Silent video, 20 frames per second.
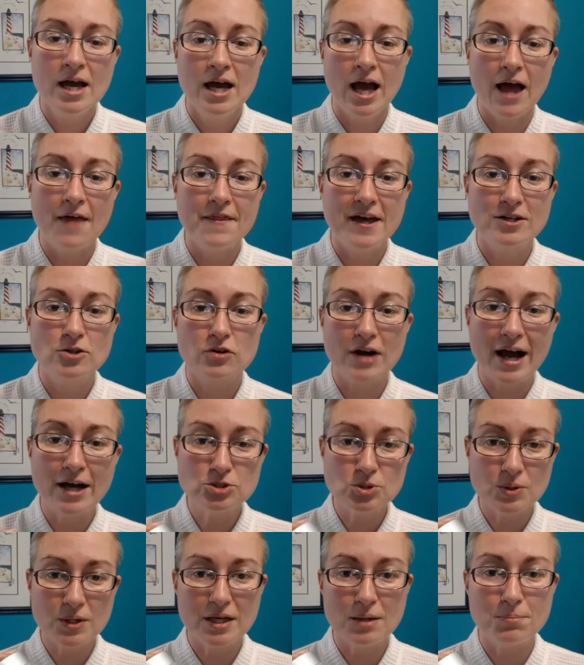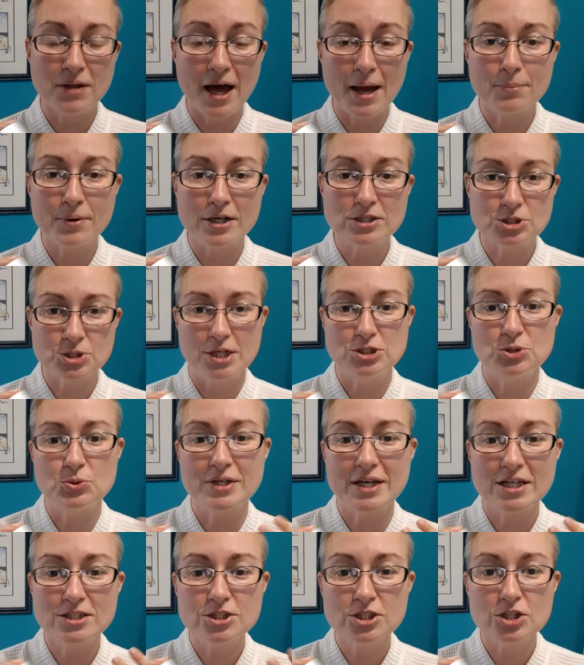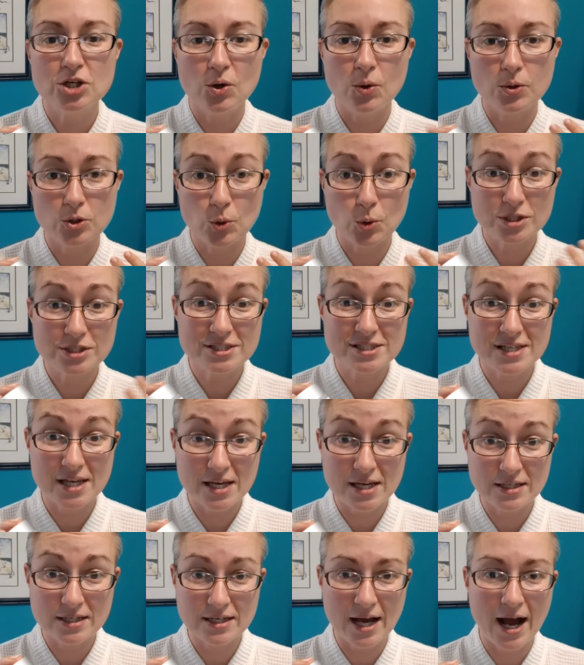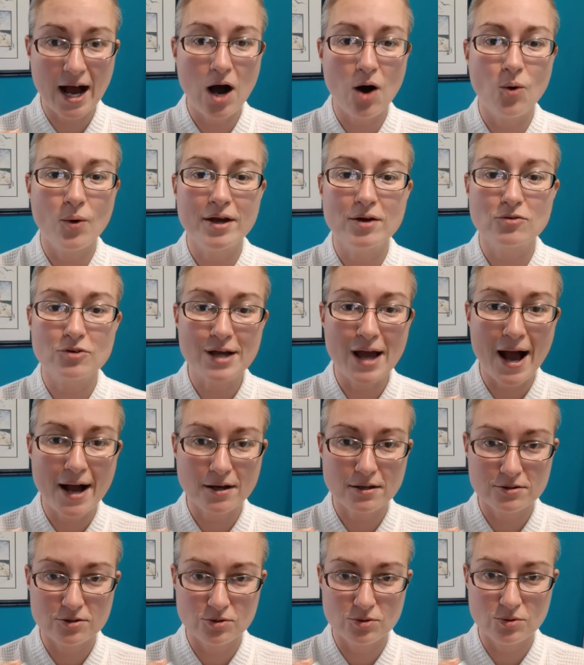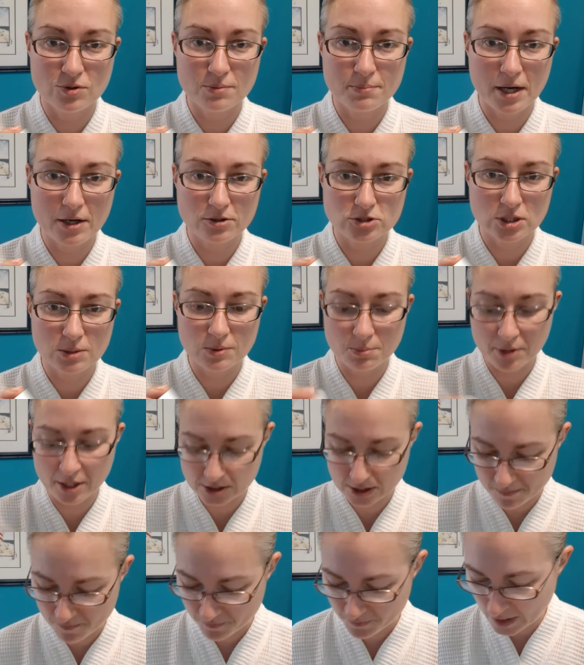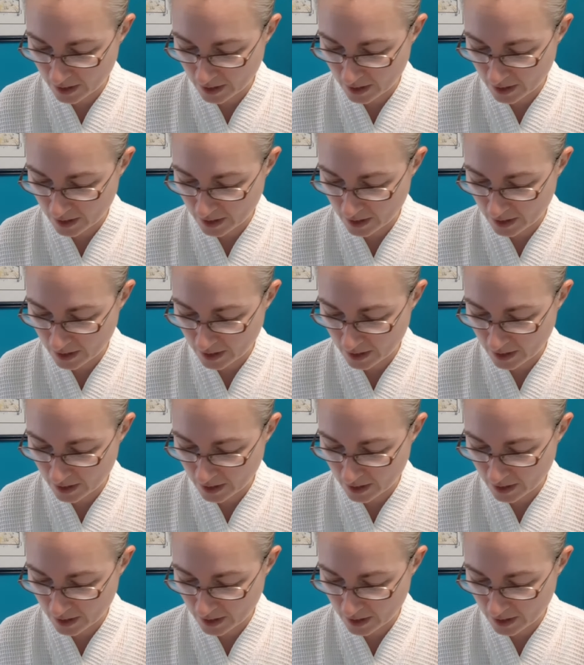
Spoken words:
And then gradually apply pressure as you get to know your skin and how it reacts to the microdermabrasion.